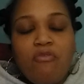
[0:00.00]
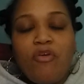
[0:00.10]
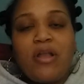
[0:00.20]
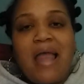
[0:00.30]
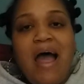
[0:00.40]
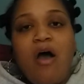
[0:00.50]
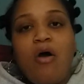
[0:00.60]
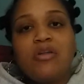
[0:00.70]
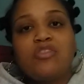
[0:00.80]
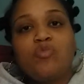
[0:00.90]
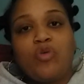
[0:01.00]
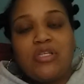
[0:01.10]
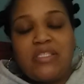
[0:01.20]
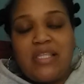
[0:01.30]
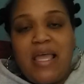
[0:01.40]
for now, I just
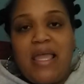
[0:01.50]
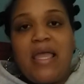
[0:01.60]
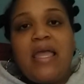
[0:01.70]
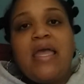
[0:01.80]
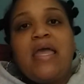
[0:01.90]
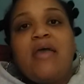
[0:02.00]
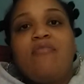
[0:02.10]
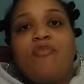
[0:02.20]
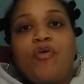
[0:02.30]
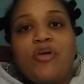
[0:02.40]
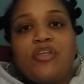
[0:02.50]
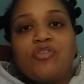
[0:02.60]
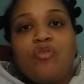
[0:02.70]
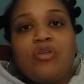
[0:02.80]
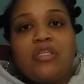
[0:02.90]
want to stay
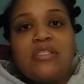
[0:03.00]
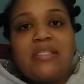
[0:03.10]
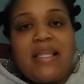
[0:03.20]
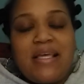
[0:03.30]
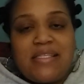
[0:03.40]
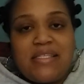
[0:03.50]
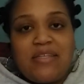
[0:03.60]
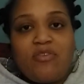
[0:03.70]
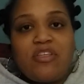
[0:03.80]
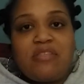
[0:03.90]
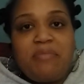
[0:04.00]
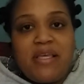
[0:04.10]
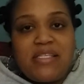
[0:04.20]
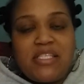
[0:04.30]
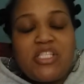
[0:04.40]
focused on this lesson, on this
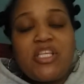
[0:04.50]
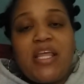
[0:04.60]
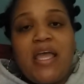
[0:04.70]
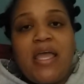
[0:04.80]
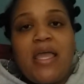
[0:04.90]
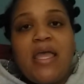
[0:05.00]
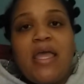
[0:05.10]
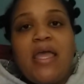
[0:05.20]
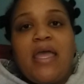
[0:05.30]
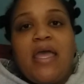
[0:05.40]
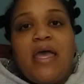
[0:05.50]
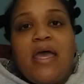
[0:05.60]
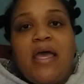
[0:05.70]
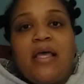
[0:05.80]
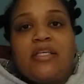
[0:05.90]
message today,
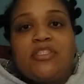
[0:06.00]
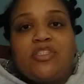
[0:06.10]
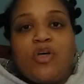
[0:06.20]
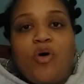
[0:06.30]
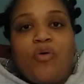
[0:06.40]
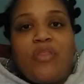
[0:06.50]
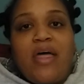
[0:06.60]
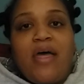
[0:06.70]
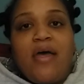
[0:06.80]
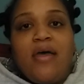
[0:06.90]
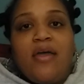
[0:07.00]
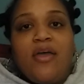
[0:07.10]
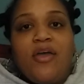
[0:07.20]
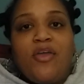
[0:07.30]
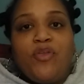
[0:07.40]
so that
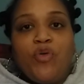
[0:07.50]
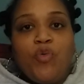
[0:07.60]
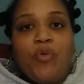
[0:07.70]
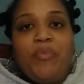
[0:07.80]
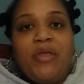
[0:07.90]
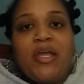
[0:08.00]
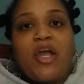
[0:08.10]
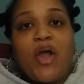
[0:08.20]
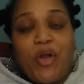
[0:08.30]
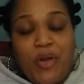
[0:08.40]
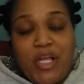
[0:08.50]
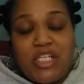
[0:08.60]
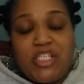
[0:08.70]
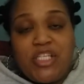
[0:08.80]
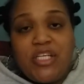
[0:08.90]
you will be
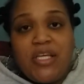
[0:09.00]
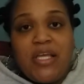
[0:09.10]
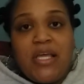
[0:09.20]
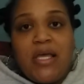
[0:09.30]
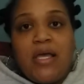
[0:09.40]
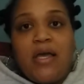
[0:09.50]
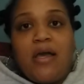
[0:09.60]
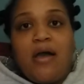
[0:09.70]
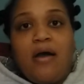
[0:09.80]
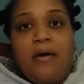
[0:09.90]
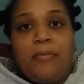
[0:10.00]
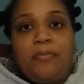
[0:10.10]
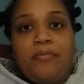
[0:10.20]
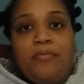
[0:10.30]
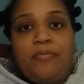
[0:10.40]
encouraged. Um,
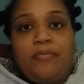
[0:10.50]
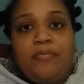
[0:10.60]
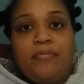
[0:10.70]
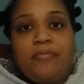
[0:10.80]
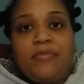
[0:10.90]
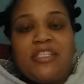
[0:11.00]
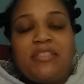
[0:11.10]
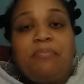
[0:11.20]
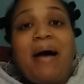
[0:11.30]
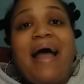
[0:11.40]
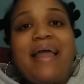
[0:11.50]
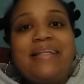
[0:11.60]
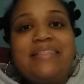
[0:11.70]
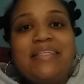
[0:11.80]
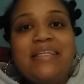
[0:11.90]

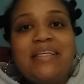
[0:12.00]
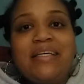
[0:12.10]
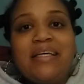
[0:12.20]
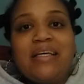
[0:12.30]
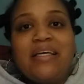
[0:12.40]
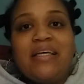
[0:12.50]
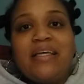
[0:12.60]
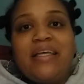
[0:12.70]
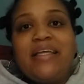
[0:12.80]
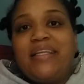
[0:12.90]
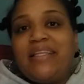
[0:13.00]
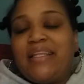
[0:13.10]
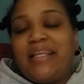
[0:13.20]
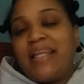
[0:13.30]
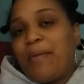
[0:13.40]
despite
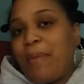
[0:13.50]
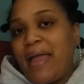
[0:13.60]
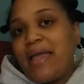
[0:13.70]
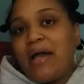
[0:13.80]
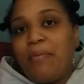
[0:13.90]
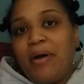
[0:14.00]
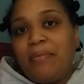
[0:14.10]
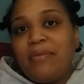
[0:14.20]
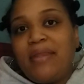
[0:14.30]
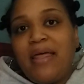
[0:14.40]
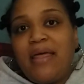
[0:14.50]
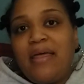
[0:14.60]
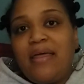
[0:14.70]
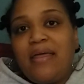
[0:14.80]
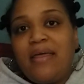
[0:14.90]
anything that might come up
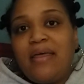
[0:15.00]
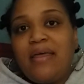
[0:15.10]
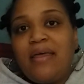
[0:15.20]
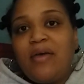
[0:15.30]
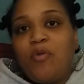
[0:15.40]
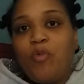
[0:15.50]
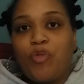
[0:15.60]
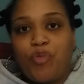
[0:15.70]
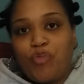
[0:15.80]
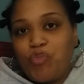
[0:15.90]
that with